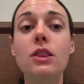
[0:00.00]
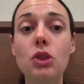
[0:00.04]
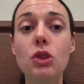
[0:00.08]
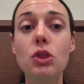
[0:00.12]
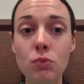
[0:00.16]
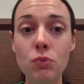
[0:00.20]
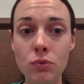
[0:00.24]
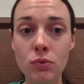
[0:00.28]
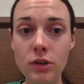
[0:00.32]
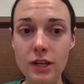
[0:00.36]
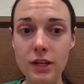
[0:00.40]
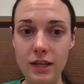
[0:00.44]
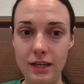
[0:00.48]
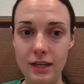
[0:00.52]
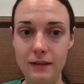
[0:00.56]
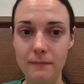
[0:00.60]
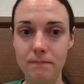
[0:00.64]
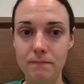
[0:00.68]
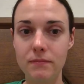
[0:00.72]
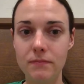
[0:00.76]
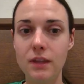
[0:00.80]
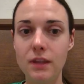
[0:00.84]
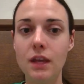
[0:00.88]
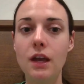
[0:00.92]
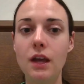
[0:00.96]
3.
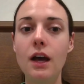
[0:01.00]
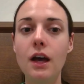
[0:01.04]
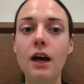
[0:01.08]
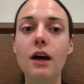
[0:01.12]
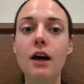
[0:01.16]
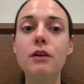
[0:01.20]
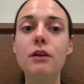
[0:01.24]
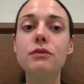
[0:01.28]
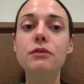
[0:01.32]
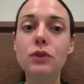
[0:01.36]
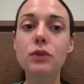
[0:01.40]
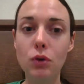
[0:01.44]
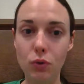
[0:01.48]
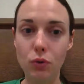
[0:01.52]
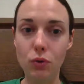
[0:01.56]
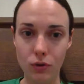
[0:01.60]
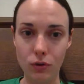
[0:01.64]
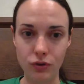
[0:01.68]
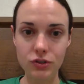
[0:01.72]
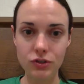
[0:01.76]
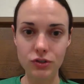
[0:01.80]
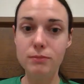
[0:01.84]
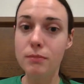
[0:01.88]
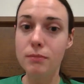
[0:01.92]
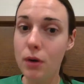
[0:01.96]
Of
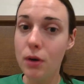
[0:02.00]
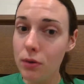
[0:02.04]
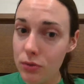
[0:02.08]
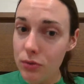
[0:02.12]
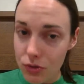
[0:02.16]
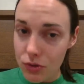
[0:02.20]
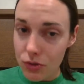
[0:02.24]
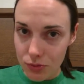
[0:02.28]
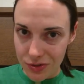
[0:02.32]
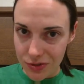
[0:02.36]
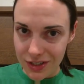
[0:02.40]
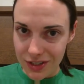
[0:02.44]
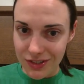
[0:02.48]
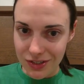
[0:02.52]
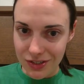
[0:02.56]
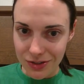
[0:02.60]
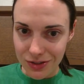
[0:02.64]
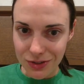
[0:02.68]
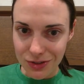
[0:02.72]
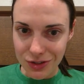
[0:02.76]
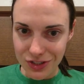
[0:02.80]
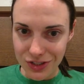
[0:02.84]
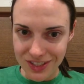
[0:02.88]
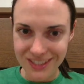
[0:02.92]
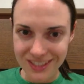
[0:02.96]
course, most
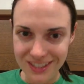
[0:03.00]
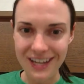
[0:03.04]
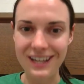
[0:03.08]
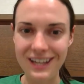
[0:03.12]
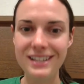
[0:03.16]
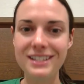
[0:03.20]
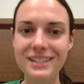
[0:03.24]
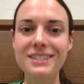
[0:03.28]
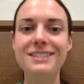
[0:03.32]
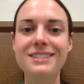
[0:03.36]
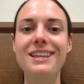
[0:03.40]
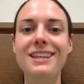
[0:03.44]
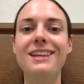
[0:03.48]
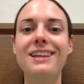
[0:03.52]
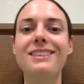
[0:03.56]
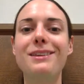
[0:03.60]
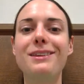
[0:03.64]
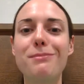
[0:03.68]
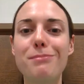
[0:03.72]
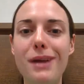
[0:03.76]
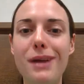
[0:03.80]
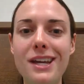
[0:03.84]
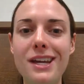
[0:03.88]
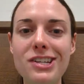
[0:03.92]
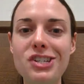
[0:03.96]
research states that the
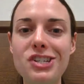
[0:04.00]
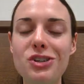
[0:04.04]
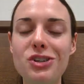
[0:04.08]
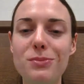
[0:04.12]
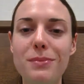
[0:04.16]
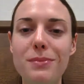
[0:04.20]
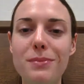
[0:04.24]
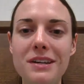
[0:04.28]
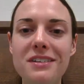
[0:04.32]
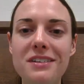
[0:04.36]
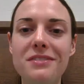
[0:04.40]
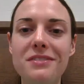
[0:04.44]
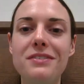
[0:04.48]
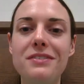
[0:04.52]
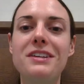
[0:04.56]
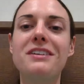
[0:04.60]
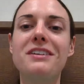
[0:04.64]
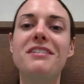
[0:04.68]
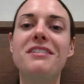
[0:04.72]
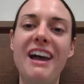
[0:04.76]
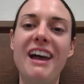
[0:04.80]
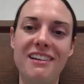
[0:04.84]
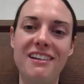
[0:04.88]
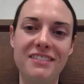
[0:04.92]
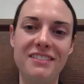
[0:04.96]
major benefit
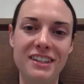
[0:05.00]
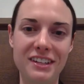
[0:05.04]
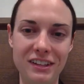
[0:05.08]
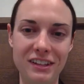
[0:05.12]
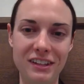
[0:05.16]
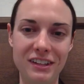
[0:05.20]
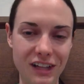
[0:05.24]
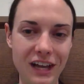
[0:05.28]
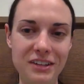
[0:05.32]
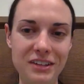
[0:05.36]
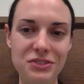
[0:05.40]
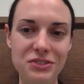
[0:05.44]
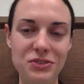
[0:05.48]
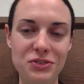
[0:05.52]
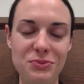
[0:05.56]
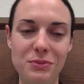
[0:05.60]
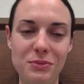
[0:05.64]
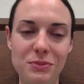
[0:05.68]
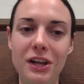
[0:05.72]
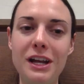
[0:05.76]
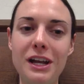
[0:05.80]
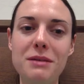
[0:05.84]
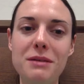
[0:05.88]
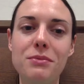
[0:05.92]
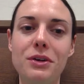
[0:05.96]
of having a classroom
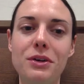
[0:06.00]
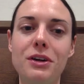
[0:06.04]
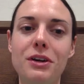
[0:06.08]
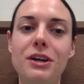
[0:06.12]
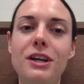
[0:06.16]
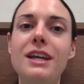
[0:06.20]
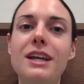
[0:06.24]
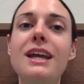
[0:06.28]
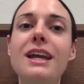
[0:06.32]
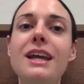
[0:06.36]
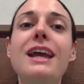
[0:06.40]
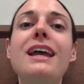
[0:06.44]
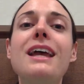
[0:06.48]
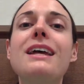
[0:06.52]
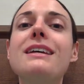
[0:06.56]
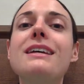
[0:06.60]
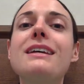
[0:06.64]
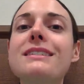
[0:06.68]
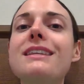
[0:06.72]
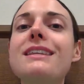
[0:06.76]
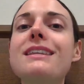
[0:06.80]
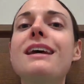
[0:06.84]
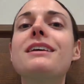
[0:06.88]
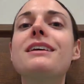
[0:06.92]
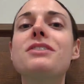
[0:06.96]
library
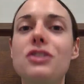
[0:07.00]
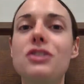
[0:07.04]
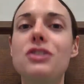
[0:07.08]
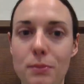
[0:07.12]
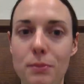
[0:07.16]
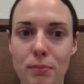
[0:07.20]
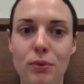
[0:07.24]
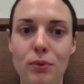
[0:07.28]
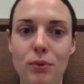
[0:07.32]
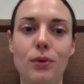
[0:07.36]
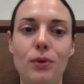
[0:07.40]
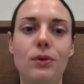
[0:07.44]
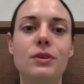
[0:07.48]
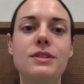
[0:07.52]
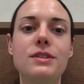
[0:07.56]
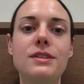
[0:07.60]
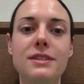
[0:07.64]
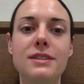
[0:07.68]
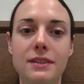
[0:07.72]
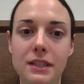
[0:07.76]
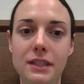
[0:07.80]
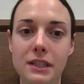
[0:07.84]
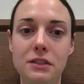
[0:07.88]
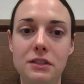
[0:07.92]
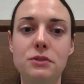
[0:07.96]
is that it supports
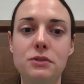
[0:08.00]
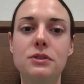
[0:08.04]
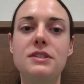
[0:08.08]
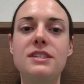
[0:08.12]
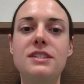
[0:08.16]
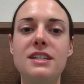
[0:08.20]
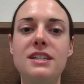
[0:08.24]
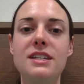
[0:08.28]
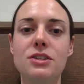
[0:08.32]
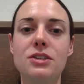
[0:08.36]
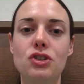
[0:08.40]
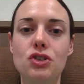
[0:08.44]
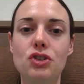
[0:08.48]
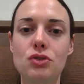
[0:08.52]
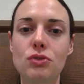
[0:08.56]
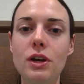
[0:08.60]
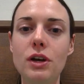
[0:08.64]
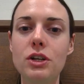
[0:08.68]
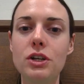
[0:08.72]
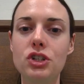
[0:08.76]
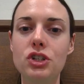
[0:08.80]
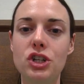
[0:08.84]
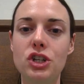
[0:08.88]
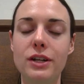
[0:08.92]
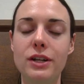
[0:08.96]
literacy
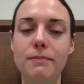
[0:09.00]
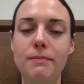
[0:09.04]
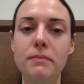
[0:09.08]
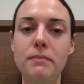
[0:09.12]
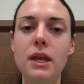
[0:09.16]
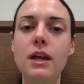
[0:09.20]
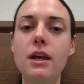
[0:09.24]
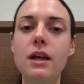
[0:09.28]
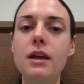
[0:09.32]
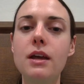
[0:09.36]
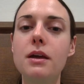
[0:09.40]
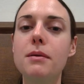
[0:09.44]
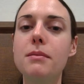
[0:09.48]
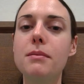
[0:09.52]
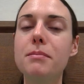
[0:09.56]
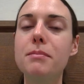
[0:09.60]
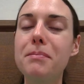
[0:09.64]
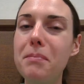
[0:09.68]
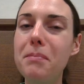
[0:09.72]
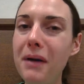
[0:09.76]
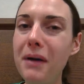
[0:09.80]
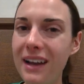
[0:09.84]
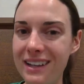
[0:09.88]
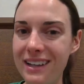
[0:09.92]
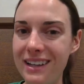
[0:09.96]
instruction,
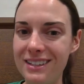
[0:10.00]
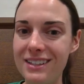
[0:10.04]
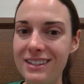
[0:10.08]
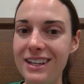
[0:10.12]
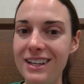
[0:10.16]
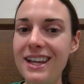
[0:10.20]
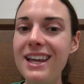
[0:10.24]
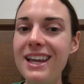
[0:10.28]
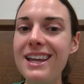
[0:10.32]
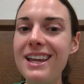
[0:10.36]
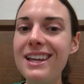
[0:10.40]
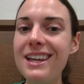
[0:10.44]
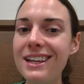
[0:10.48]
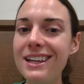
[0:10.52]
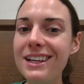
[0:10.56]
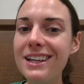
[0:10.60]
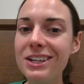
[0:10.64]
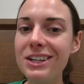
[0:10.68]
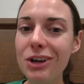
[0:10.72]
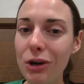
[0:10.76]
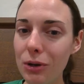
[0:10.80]
but it can